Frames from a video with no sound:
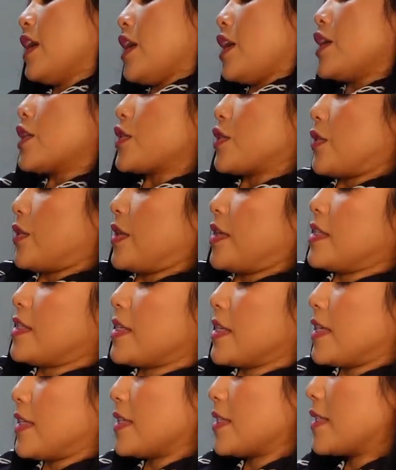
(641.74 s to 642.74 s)
So this
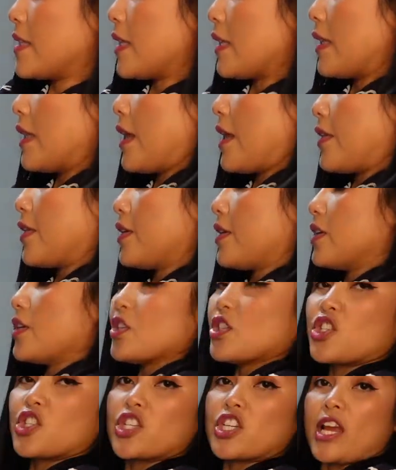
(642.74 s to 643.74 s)
is the
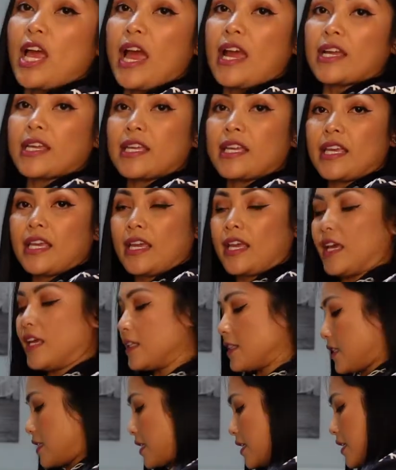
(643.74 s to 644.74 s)
leather
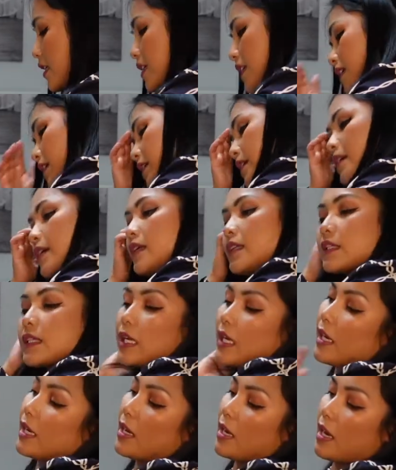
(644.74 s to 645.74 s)
jacket
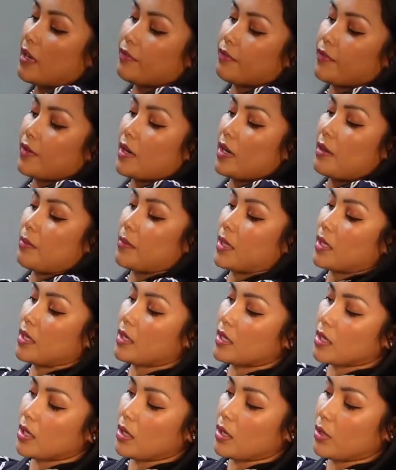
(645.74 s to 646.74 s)
that I got from
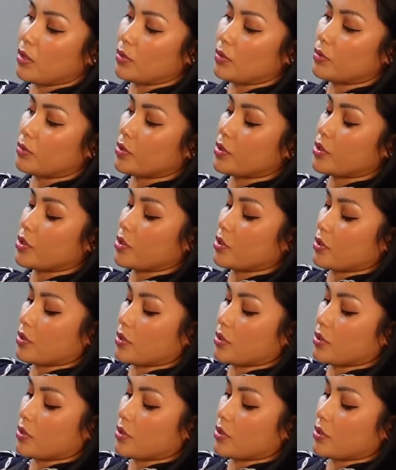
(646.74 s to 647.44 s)
Coach.